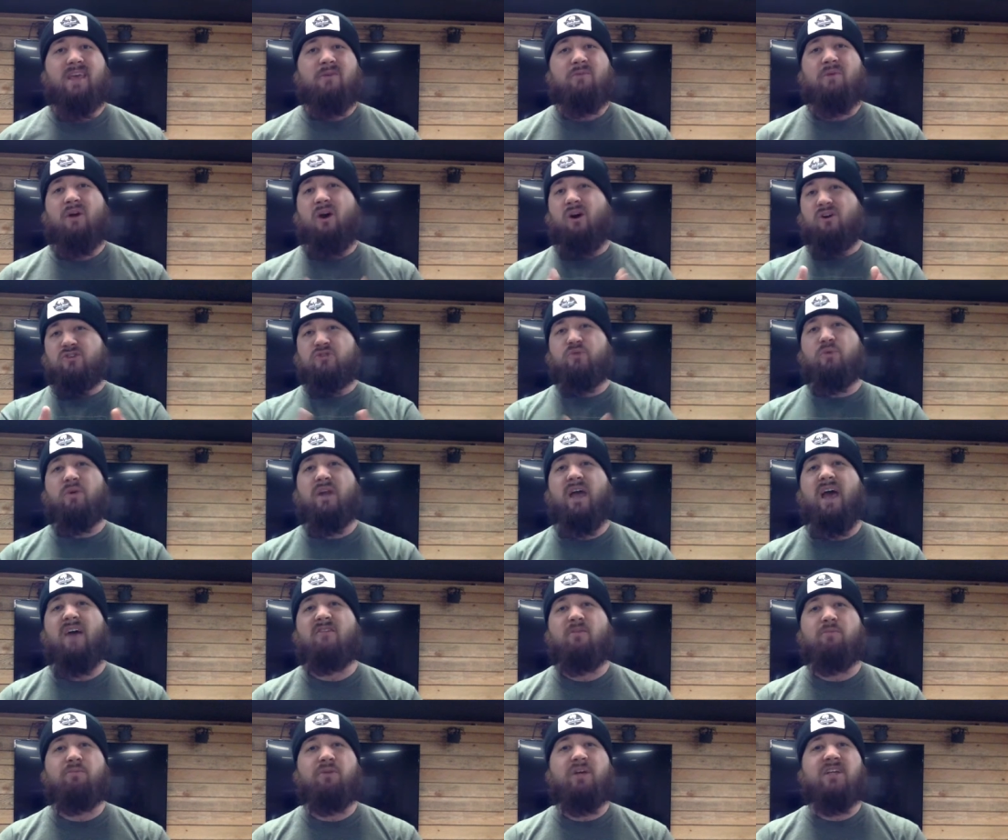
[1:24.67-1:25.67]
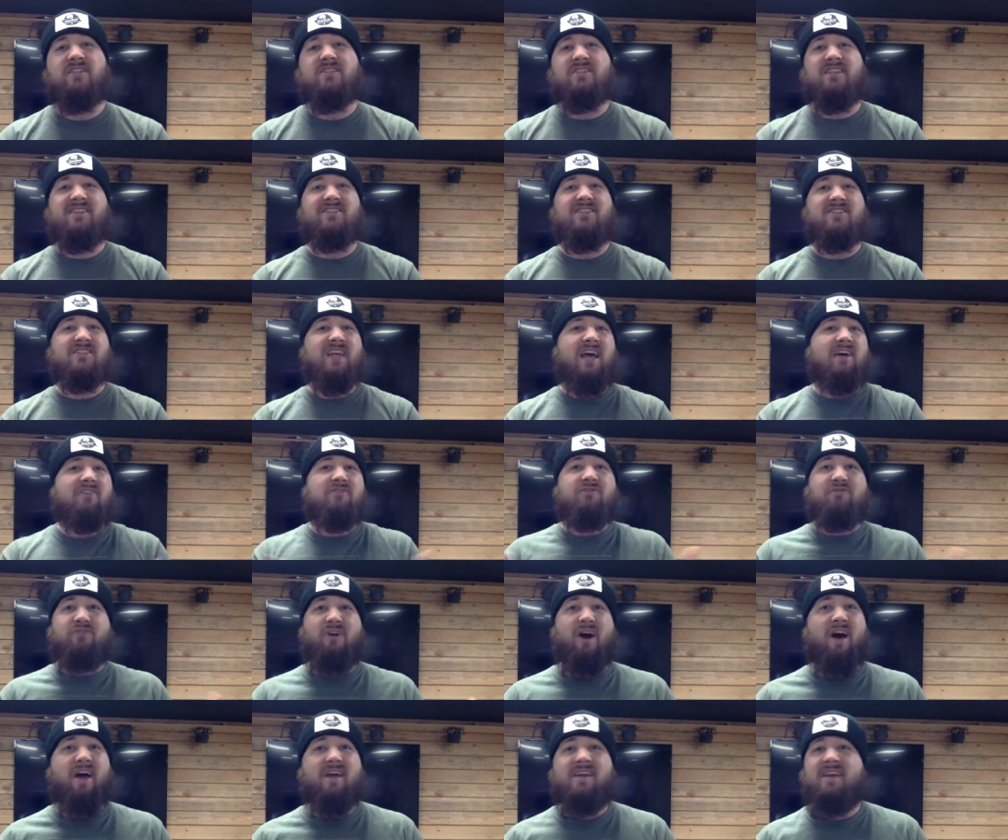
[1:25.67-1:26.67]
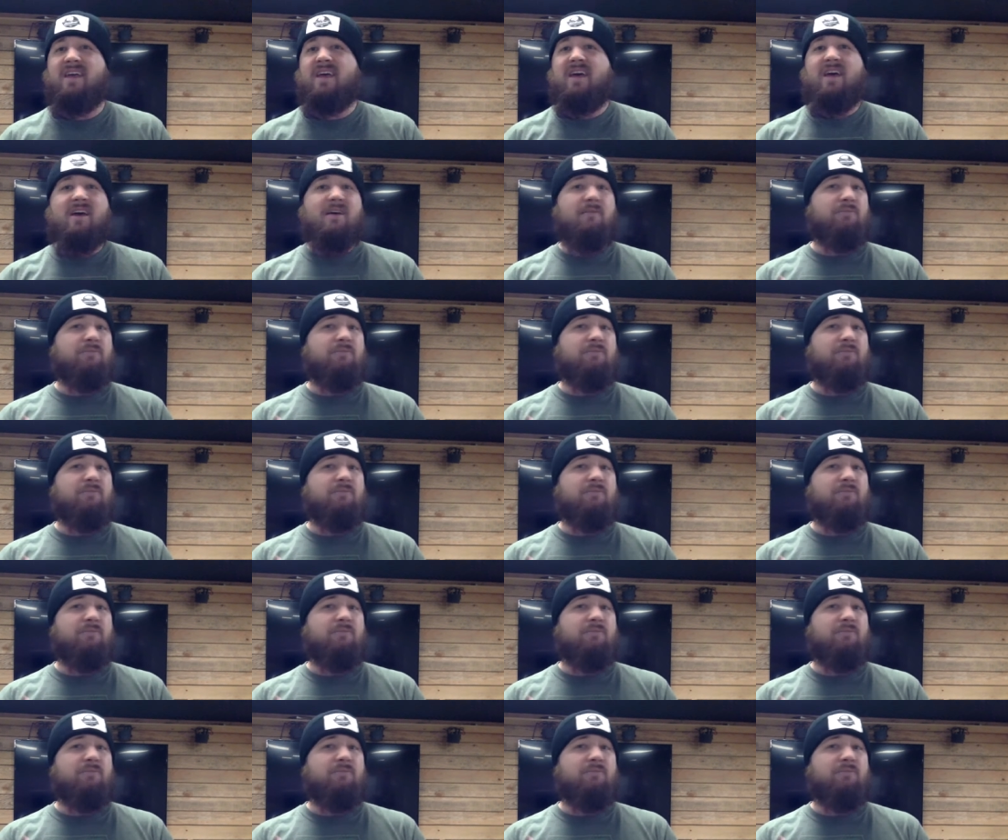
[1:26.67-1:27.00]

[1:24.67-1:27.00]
We also want to have a place to just have fun,